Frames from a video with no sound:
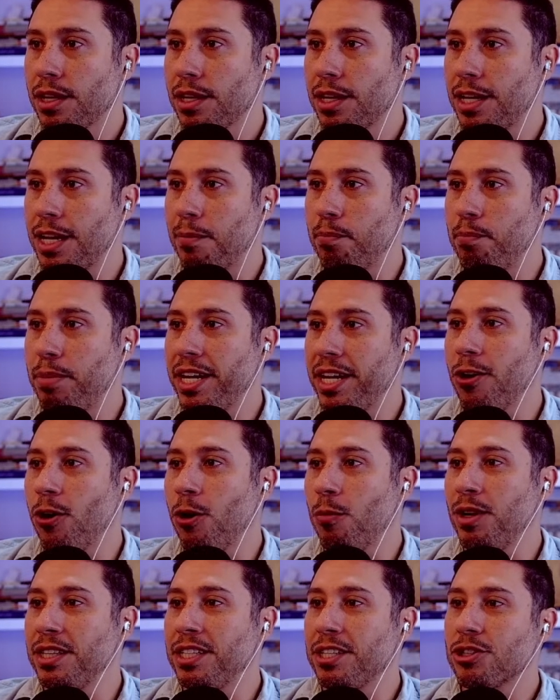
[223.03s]
Yeah, be
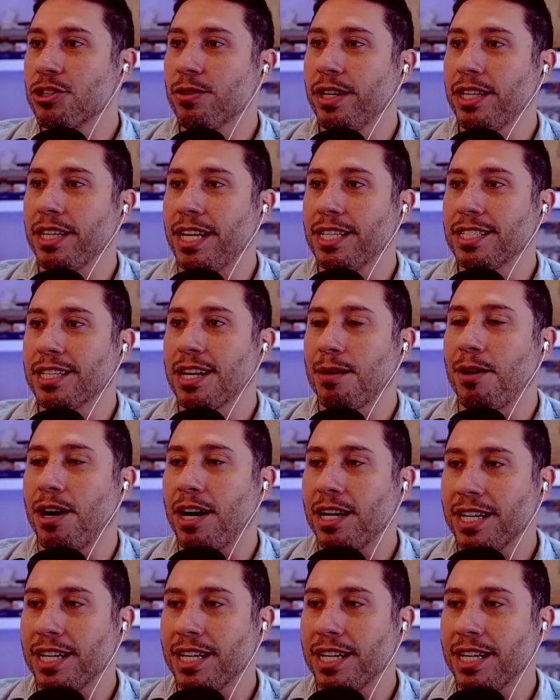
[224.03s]
home when the streetlights come on.